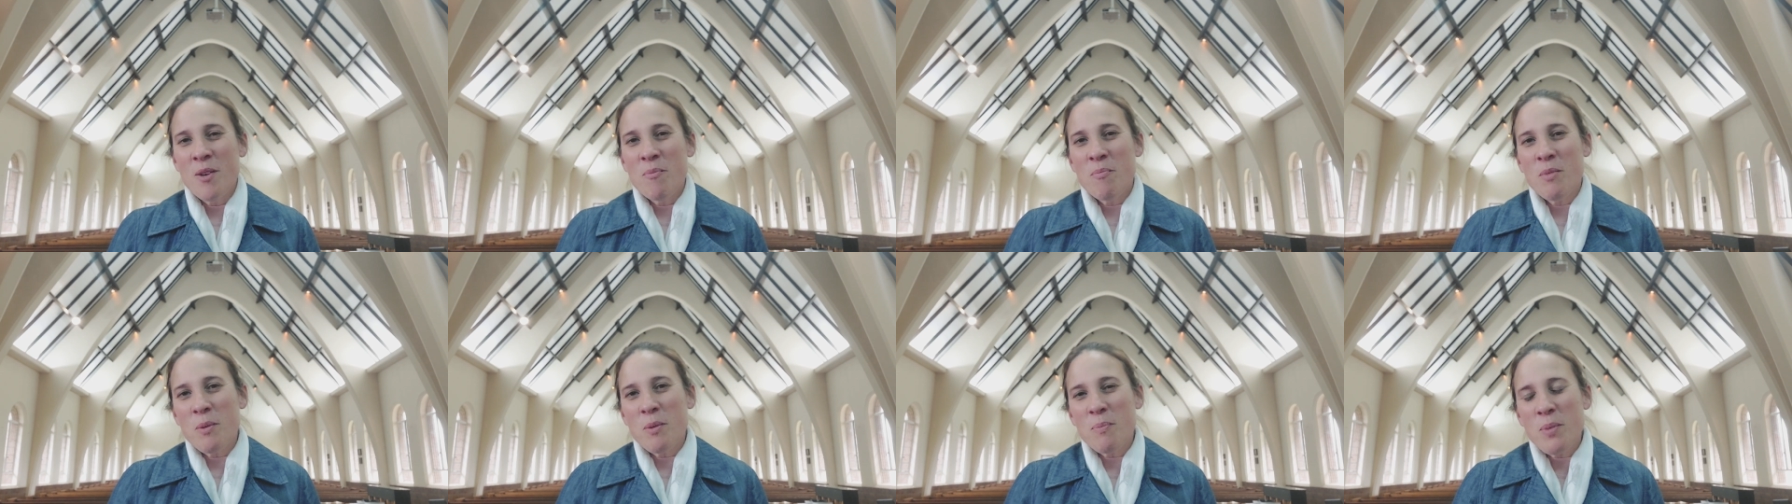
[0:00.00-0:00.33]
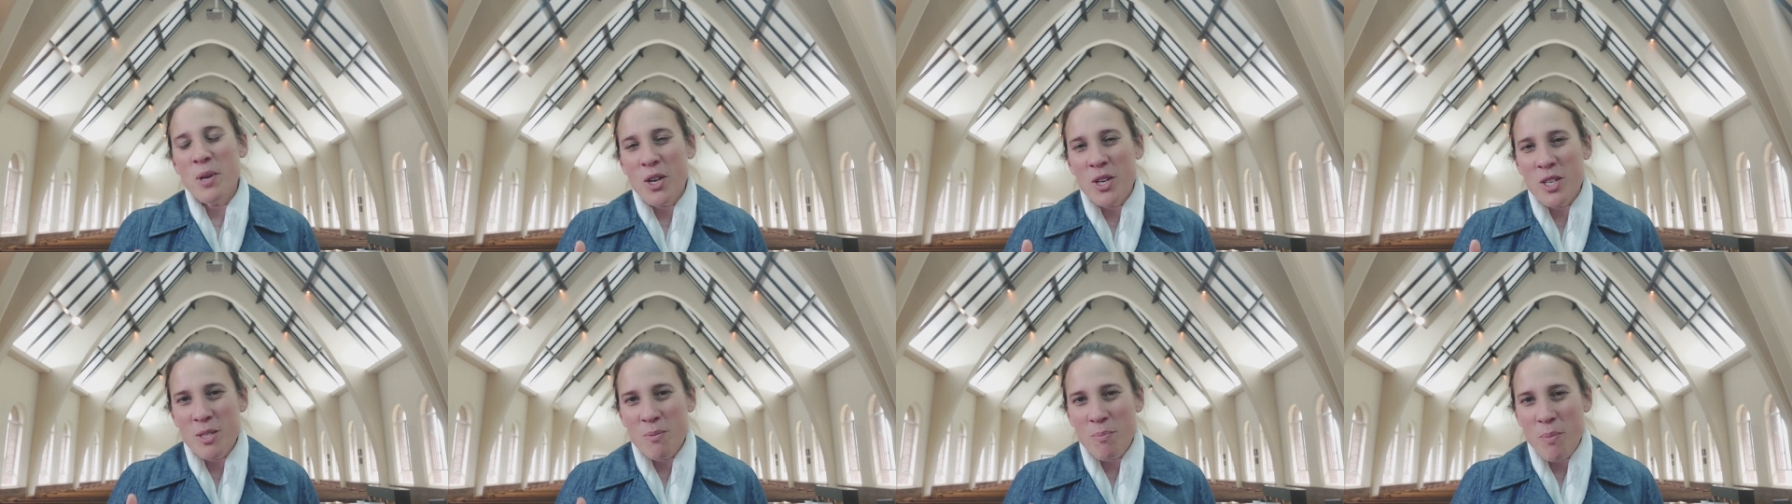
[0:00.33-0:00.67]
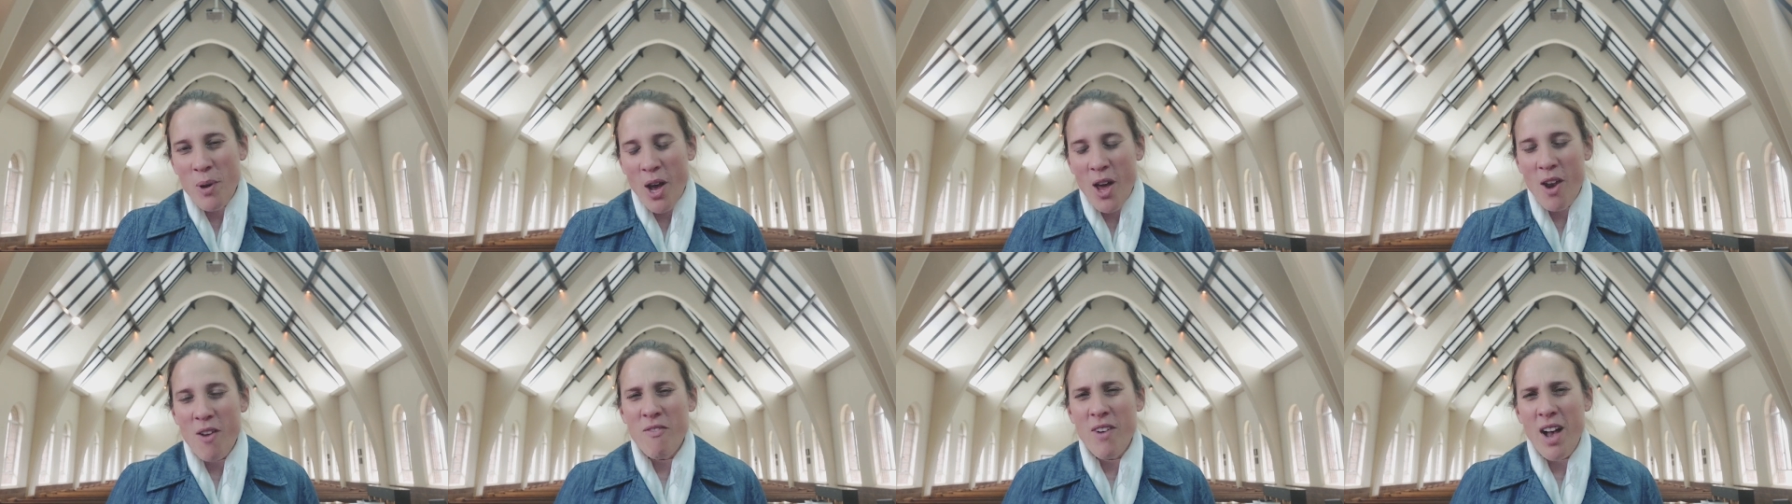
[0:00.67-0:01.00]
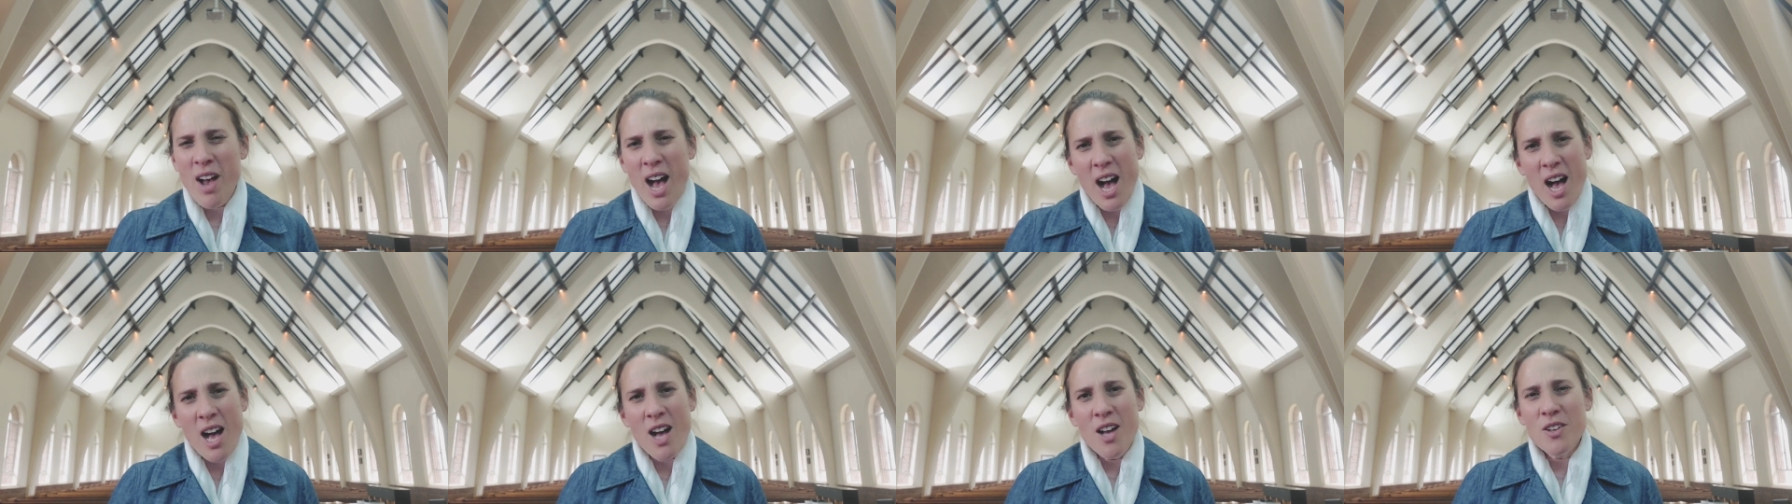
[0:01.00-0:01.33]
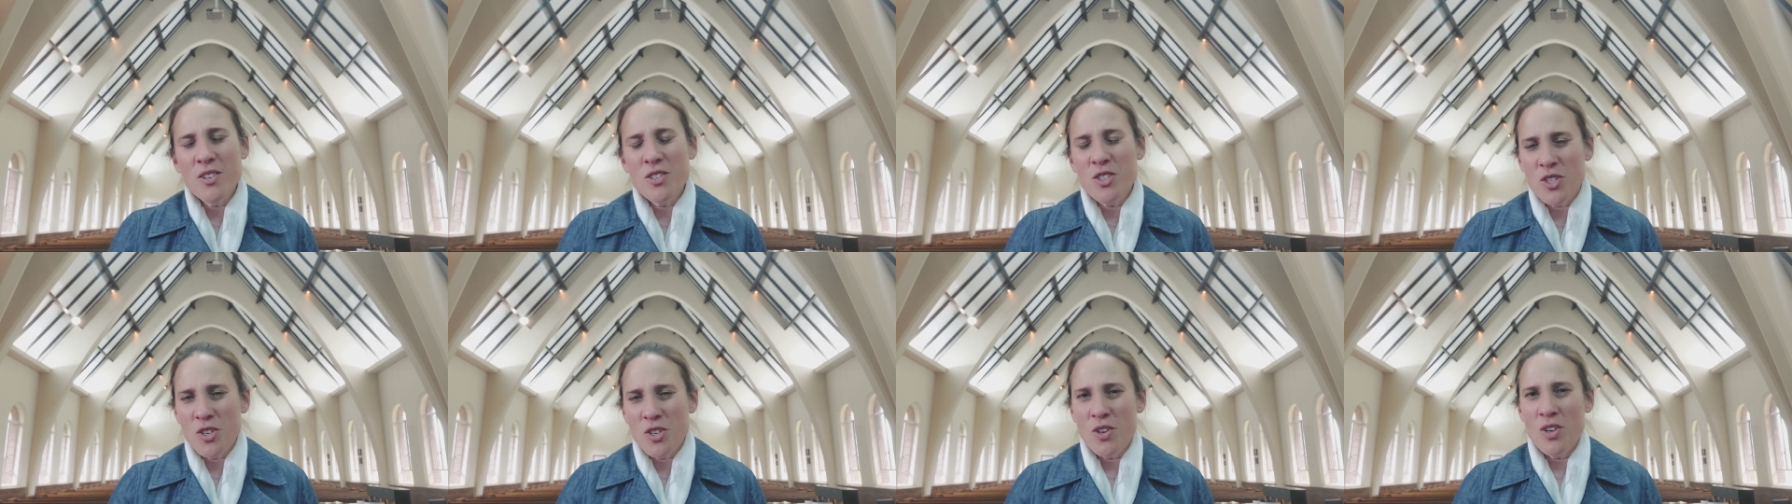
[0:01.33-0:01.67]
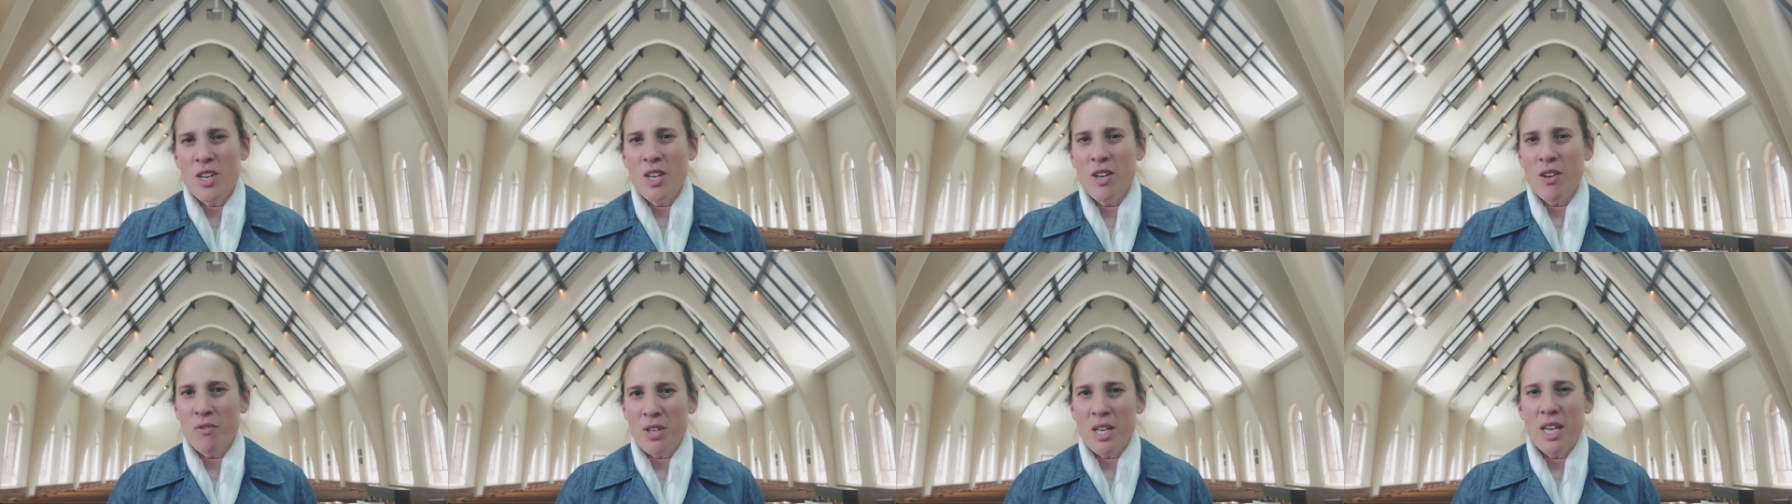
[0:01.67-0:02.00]
but because part of our
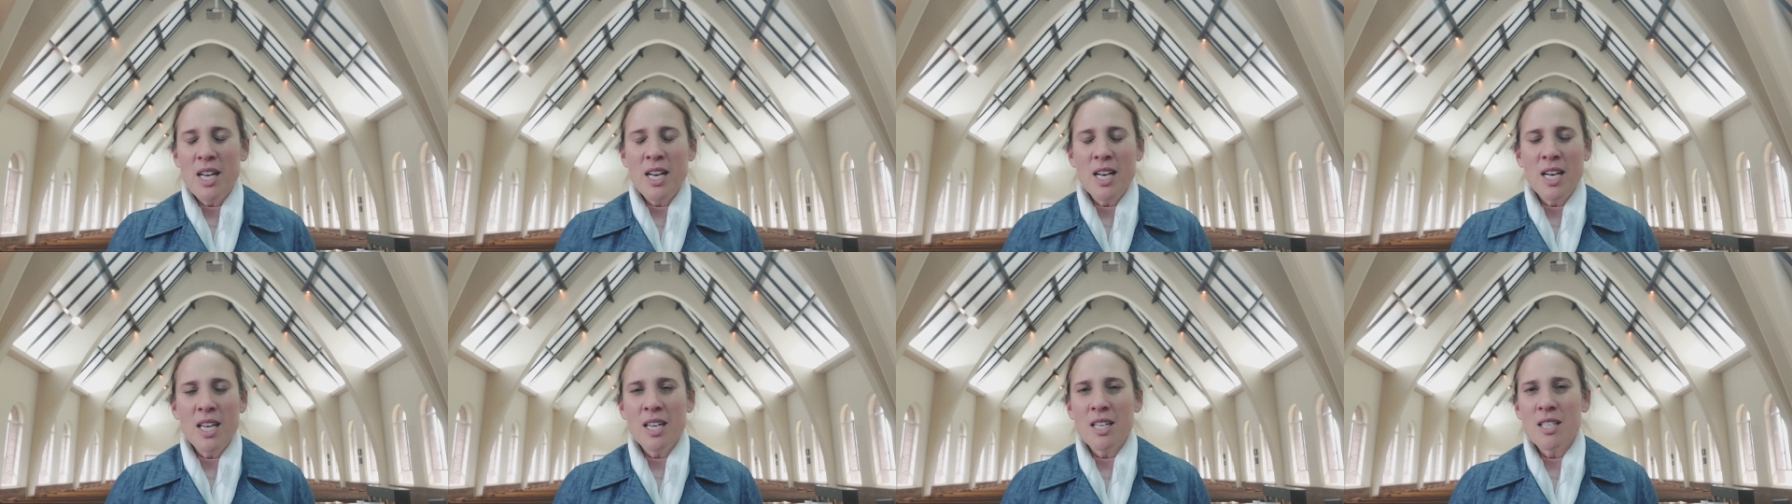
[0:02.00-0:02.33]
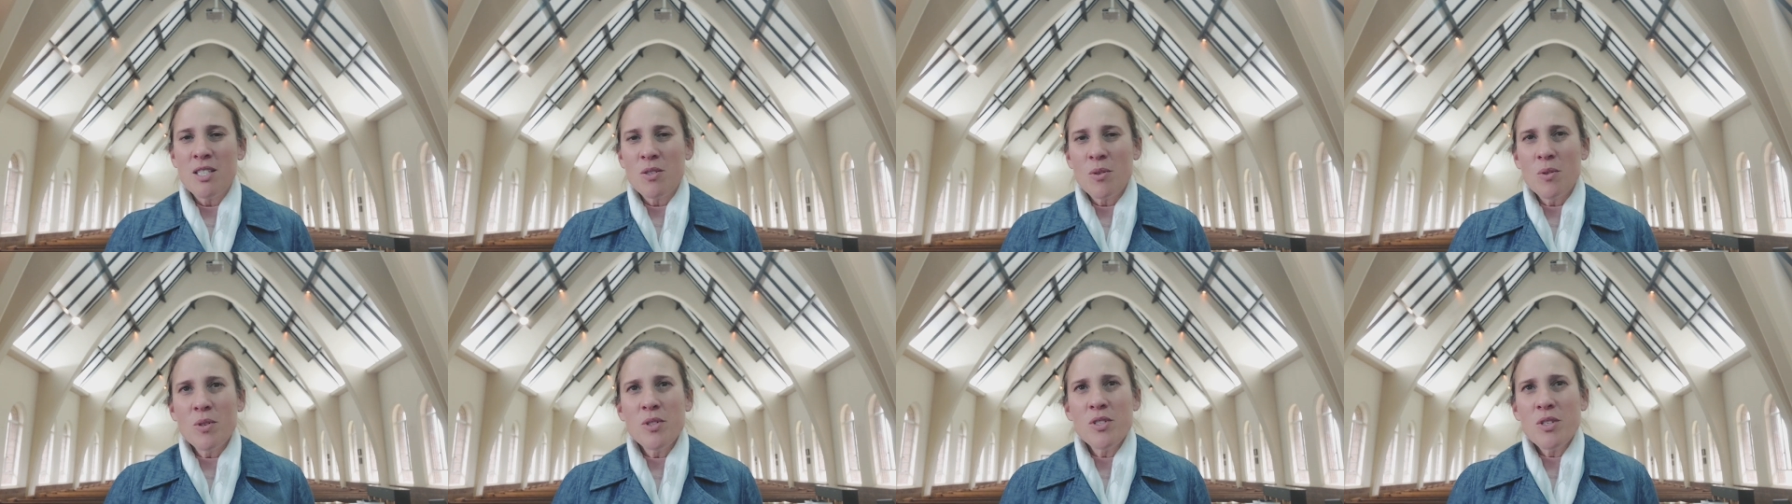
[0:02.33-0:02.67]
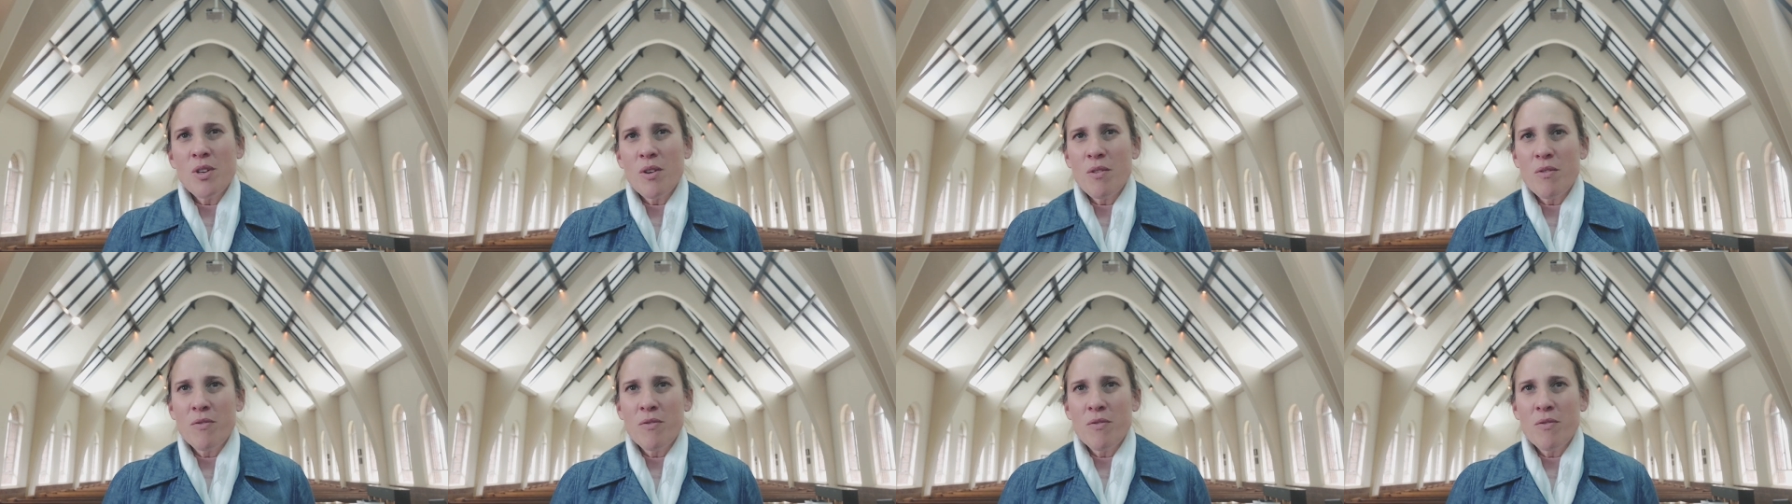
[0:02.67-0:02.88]
journey of healing is also